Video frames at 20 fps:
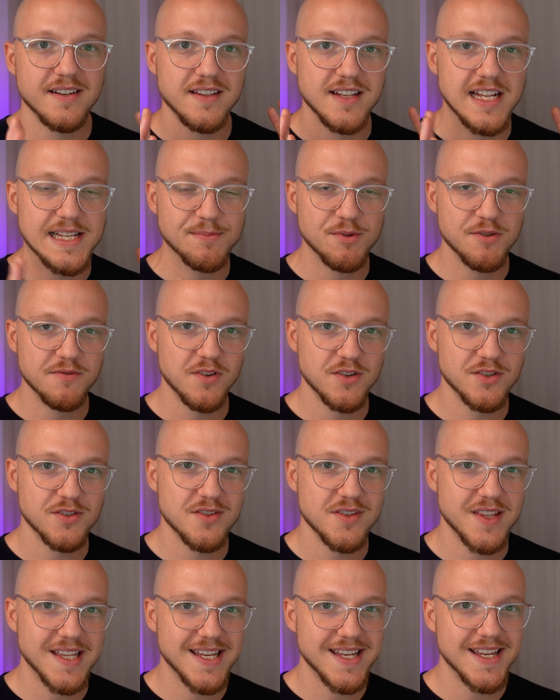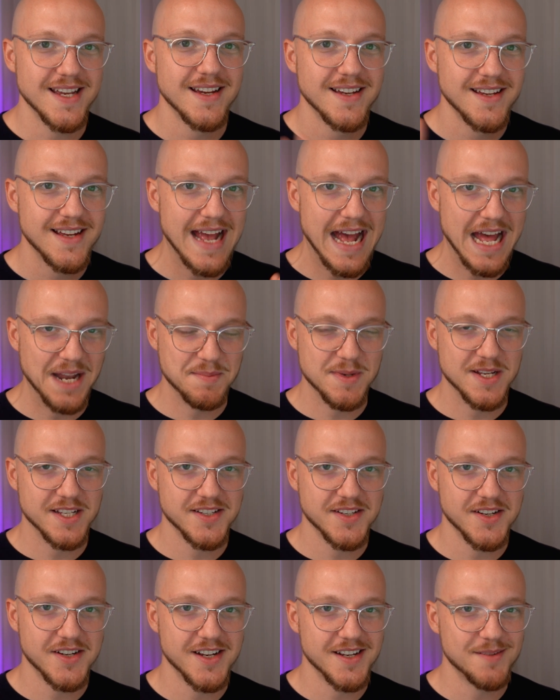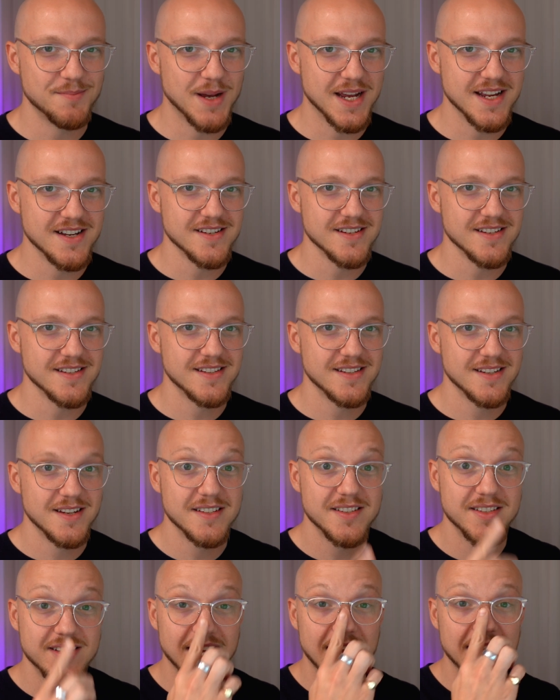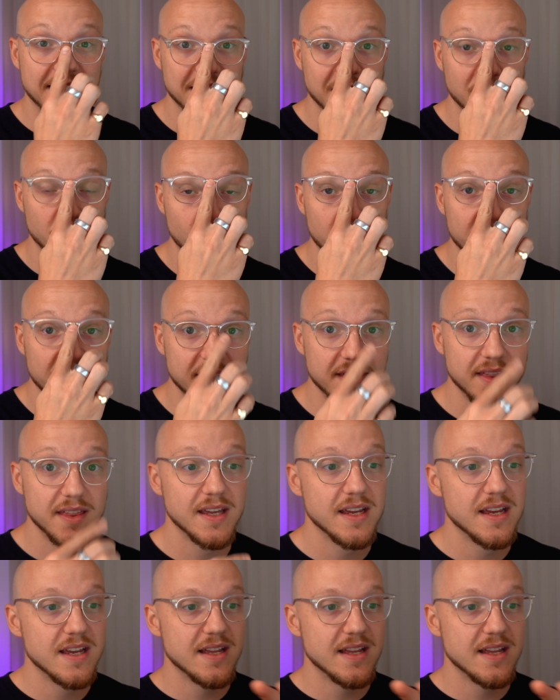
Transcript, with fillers: Let's move on to the admin side pages, starting with